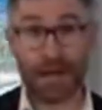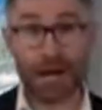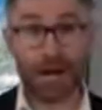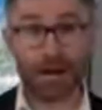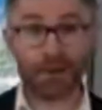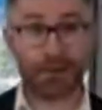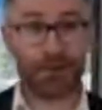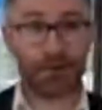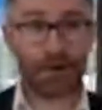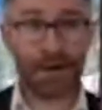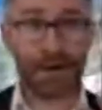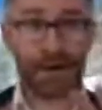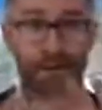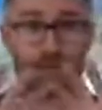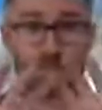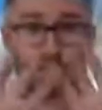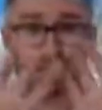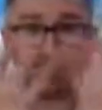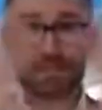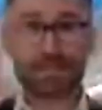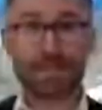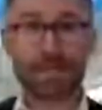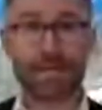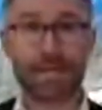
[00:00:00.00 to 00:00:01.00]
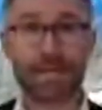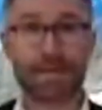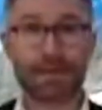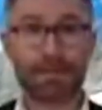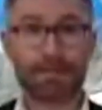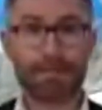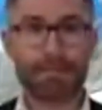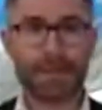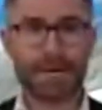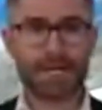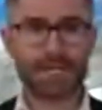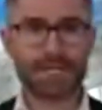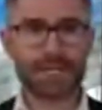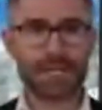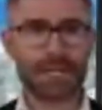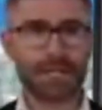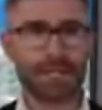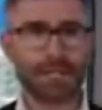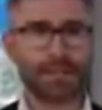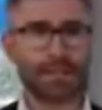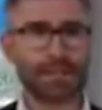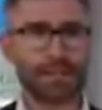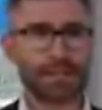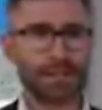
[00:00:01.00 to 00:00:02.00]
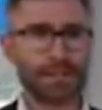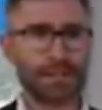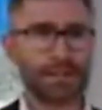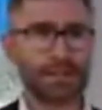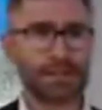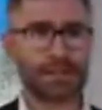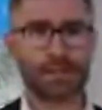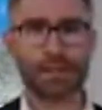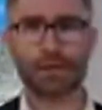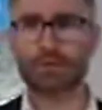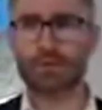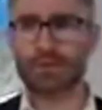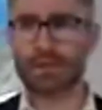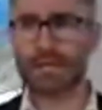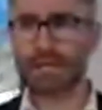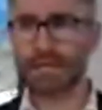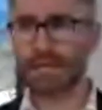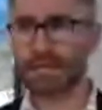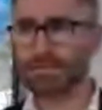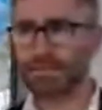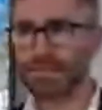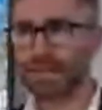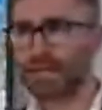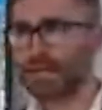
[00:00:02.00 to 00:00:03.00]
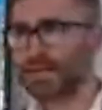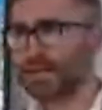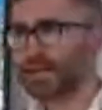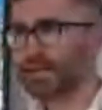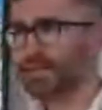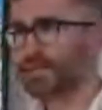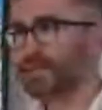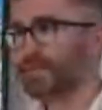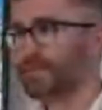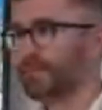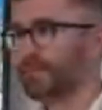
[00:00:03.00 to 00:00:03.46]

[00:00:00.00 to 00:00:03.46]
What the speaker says: Are you allowed to say meat kills, don't eat meat?